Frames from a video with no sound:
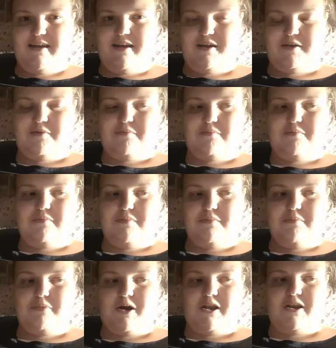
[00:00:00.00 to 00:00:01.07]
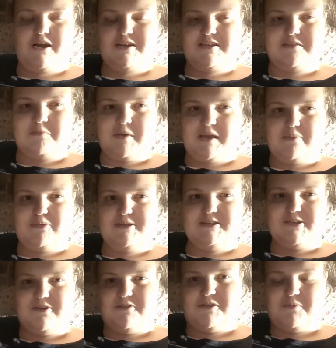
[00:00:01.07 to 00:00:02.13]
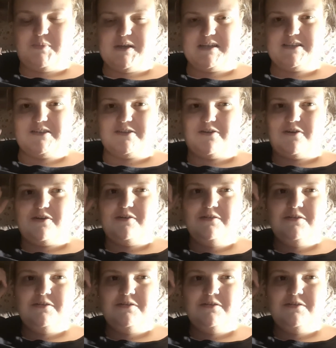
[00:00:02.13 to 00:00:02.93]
But I liked the baby star and the big star.